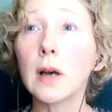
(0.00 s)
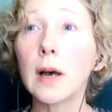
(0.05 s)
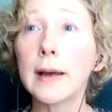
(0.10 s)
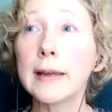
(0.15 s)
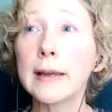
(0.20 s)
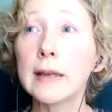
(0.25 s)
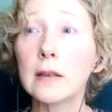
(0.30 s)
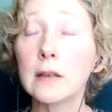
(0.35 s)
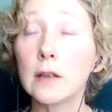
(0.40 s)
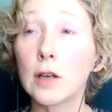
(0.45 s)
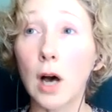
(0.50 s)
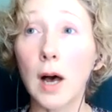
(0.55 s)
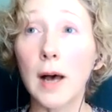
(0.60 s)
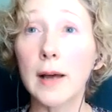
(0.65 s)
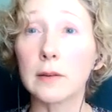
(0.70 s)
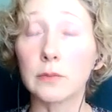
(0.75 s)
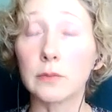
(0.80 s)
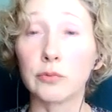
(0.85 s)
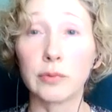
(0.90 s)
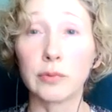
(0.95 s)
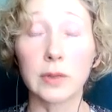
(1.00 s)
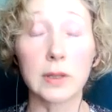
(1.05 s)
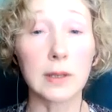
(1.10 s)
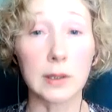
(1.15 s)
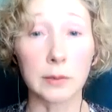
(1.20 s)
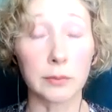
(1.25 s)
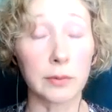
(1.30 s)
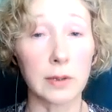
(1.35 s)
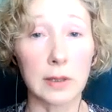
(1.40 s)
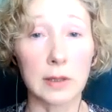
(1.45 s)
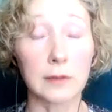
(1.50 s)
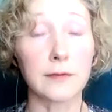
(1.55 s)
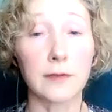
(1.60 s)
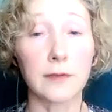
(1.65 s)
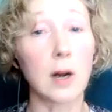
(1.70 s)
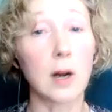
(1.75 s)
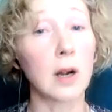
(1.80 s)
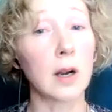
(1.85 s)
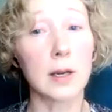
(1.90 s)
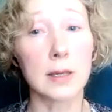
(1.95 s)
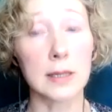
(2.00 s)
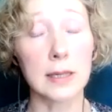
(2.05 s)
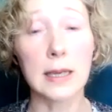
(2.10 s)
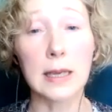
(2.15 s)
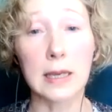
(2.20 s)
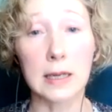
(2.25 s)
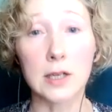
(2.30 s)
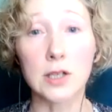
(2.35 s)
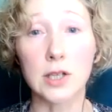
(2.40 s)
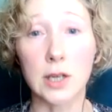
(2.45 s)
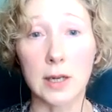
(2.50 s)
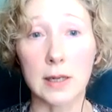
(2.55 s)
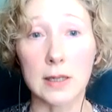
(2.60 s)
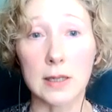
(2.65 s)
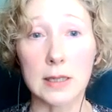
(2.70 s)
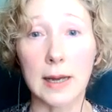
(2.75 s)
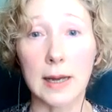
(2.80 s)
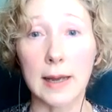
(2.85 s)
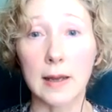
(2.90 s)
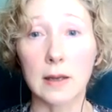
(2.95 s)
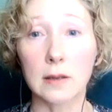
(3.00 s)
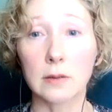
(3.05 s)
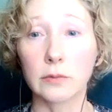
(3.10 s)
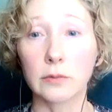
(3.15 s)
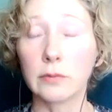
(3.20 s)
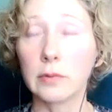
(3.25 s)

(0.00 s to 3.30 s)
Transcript: i got really really far on a ketogenic diet